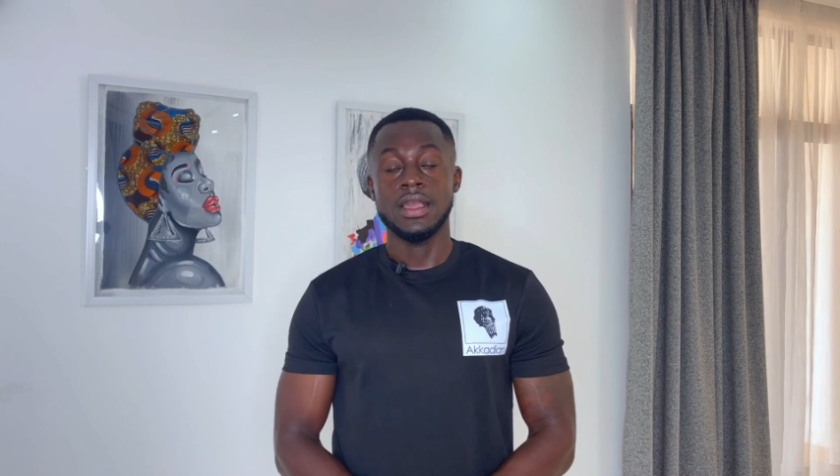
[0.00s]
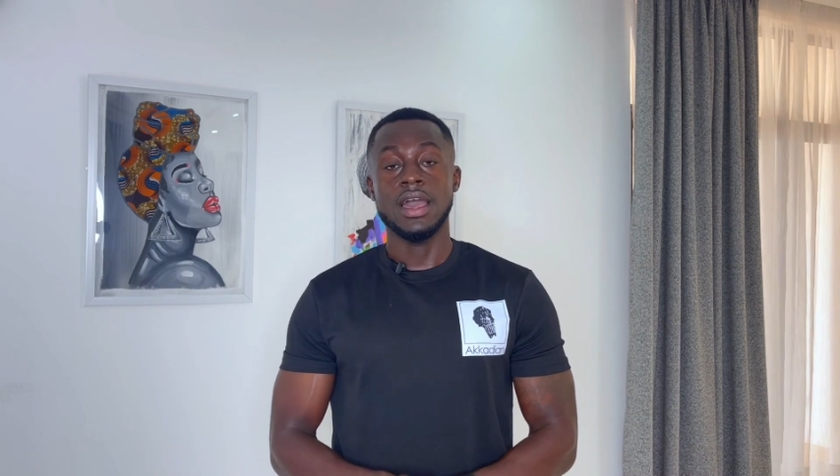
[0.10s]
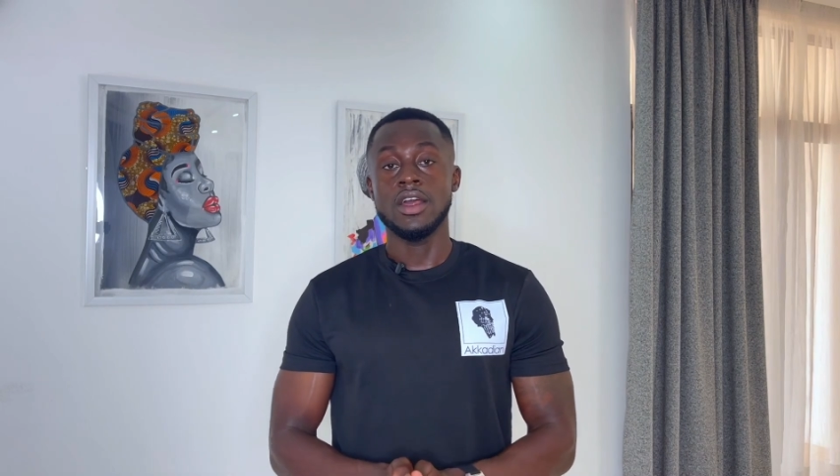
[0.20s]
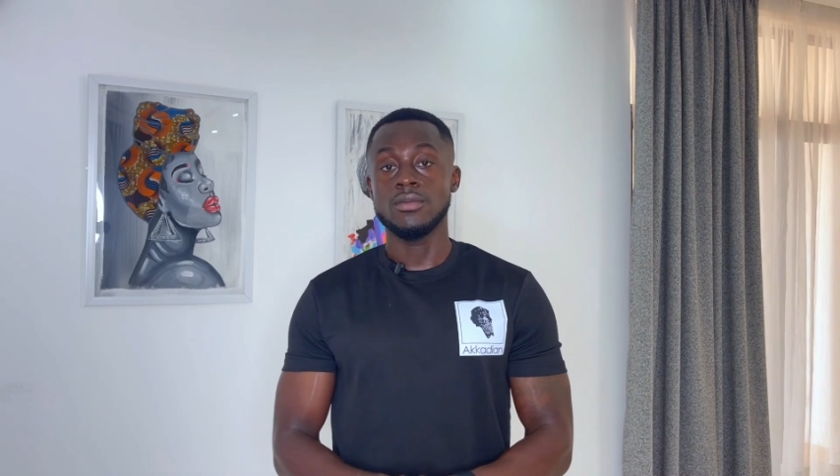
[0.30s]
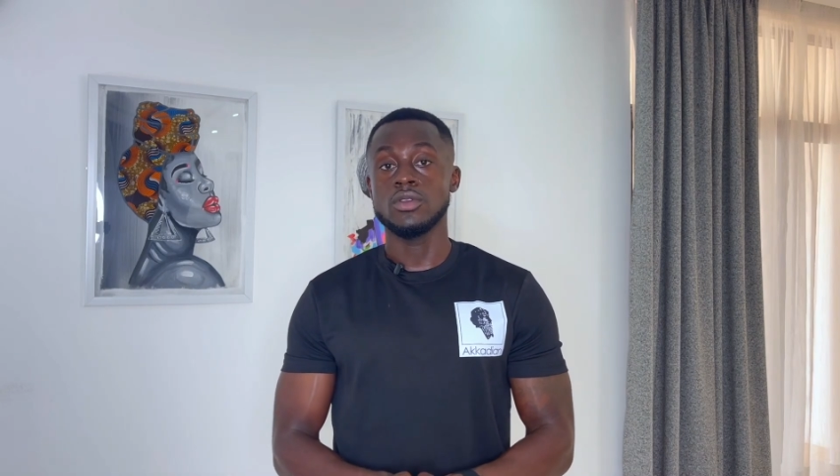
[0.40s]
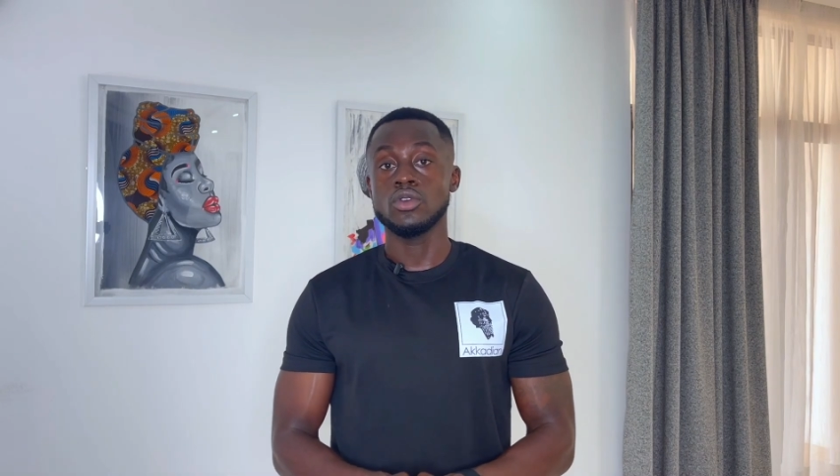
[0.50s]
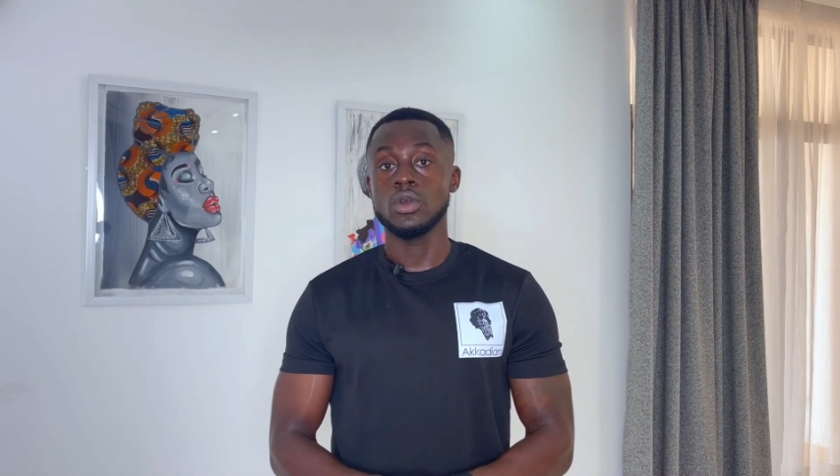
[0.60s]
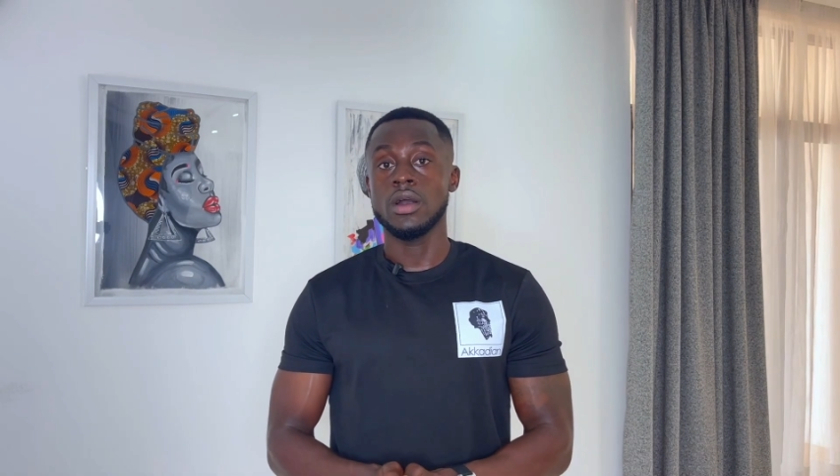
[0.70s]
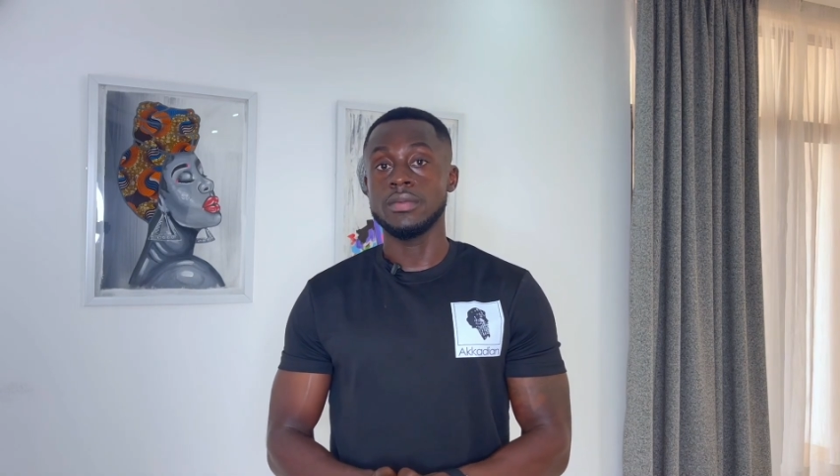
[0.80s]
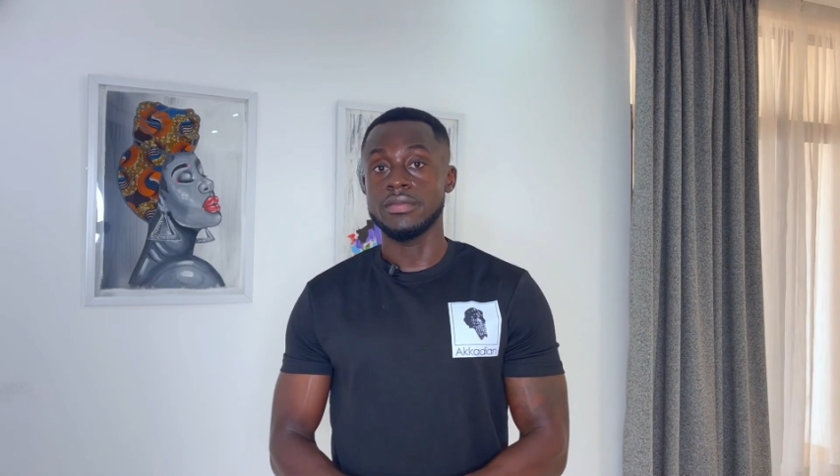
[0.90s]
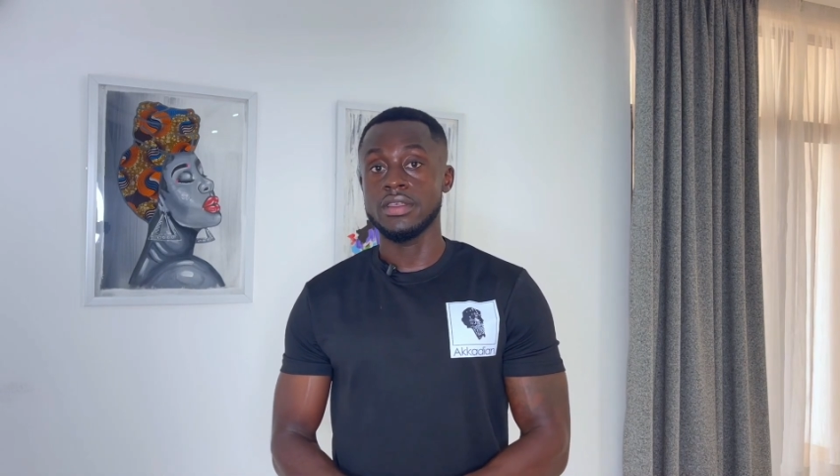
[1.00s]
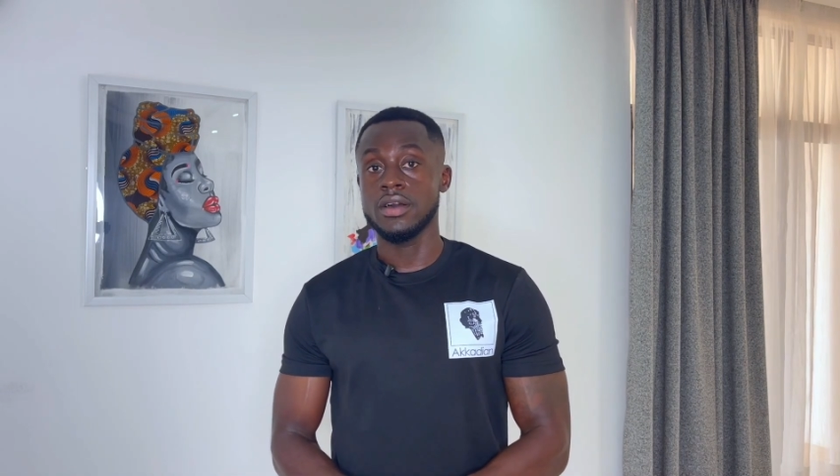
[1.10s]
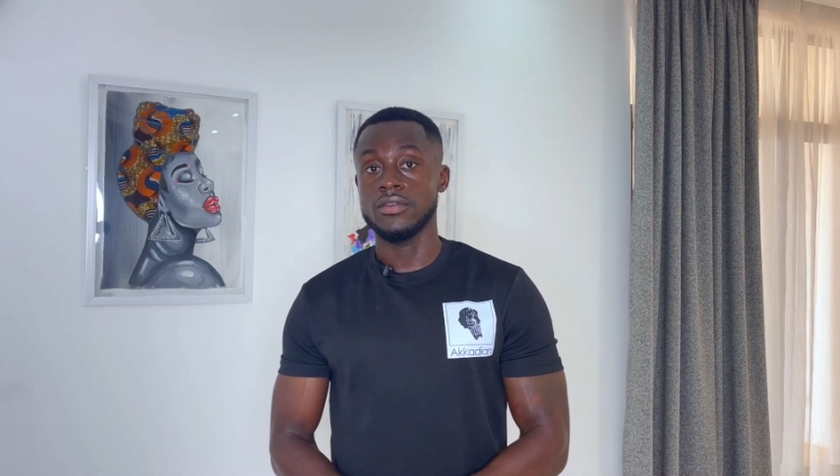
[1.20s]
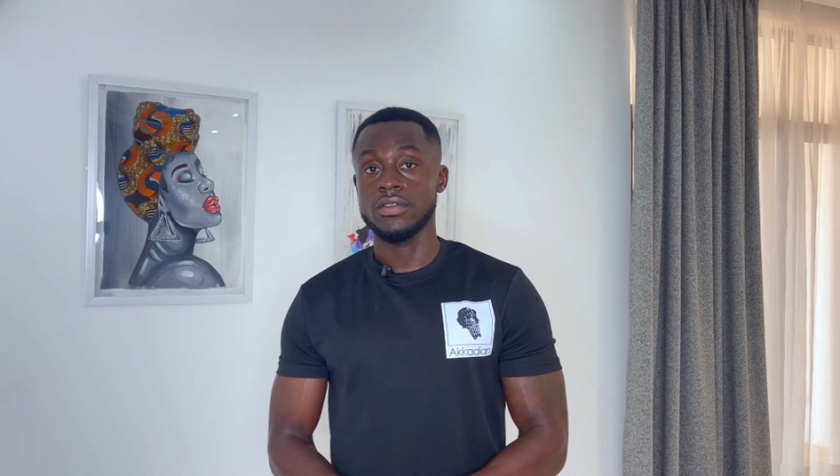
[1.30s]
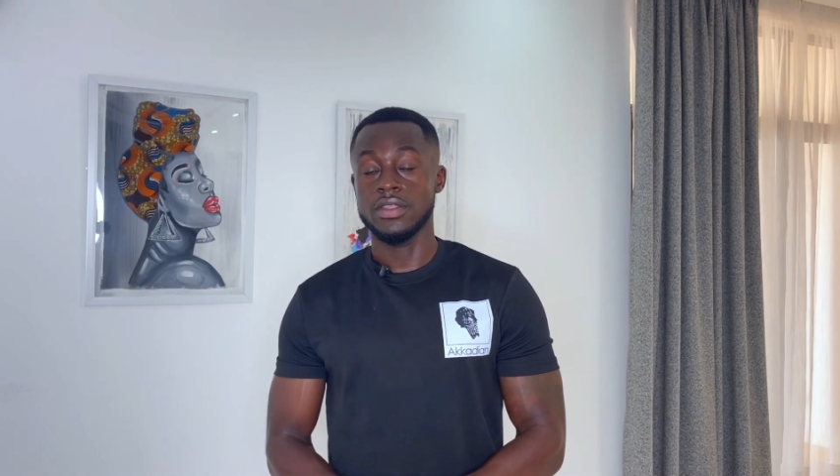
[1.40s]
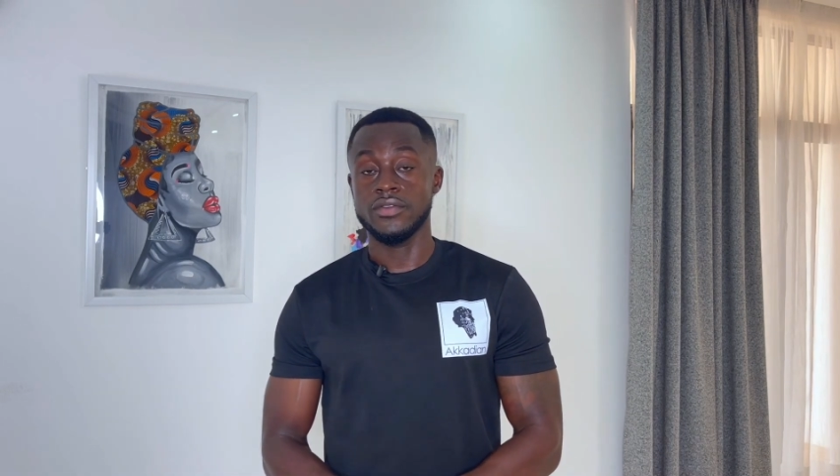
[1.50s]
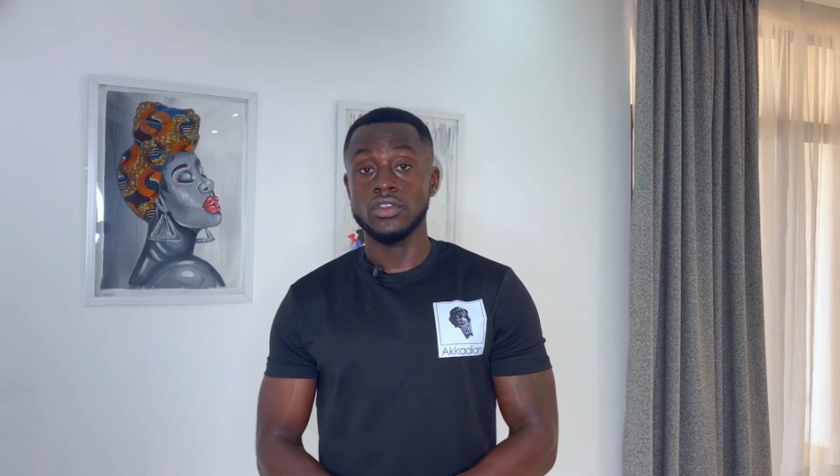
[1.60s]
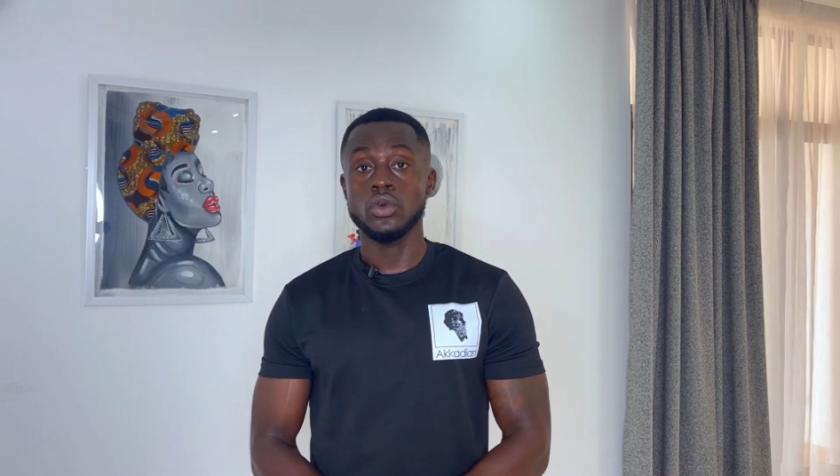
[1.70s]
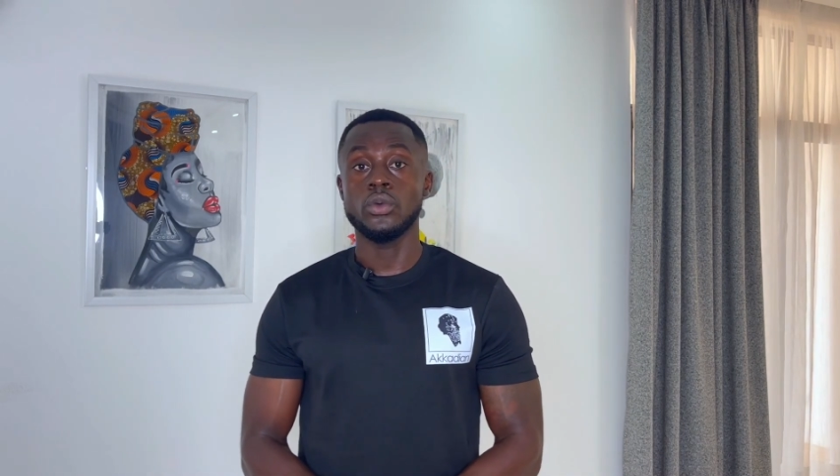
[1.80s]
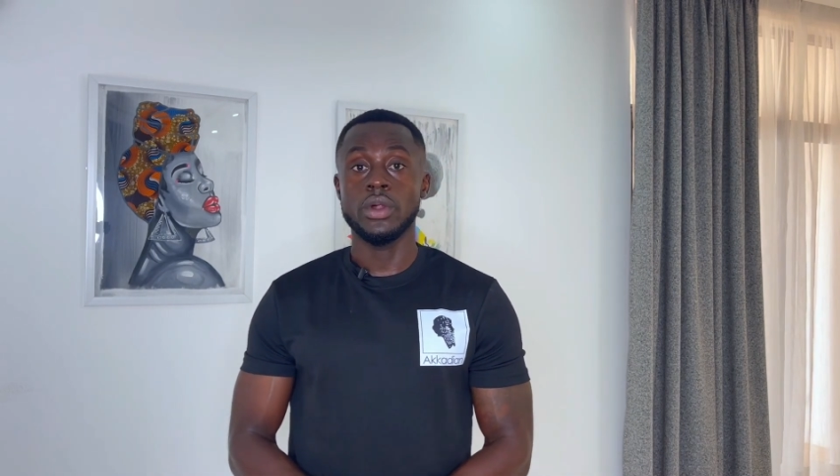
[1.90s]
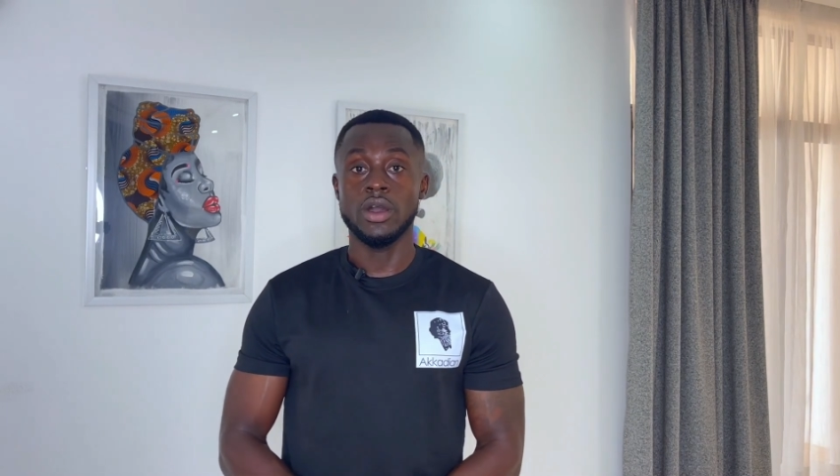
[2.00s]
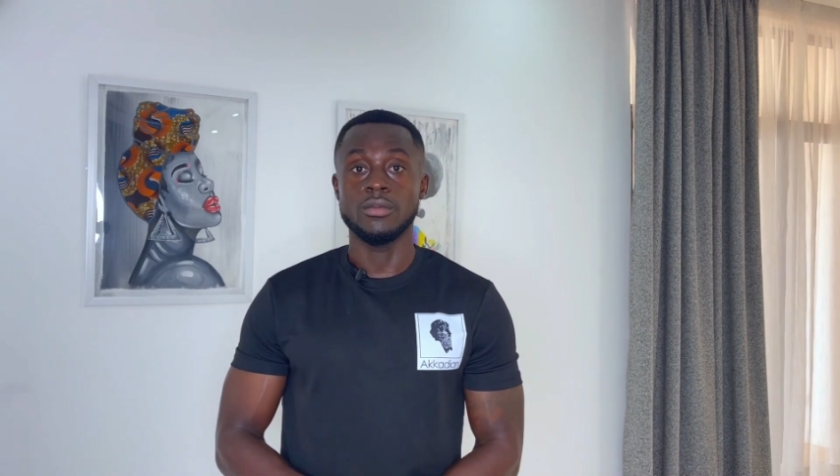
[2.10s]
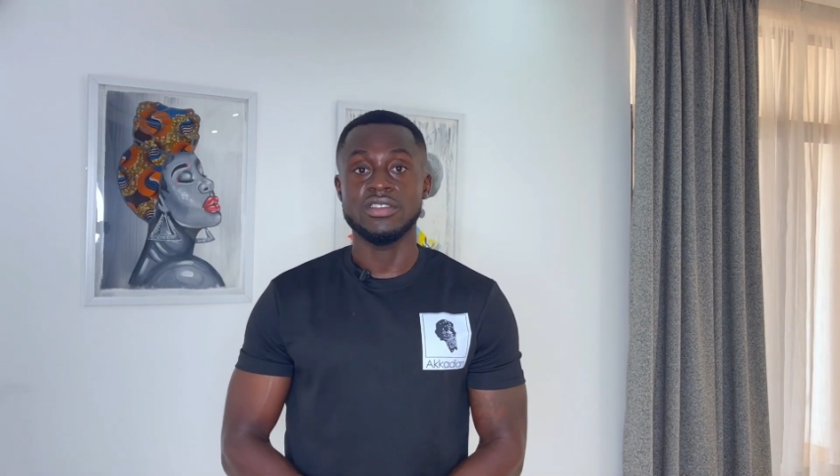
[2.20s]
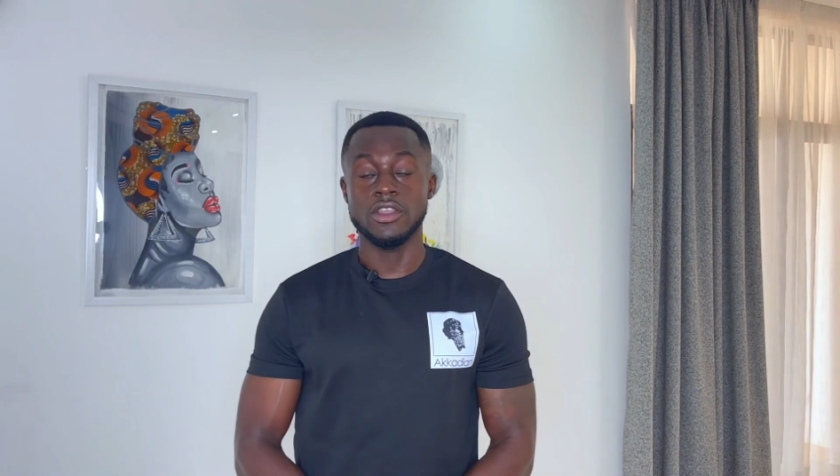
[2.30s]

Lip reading: God help those who help themselves in the physical realm.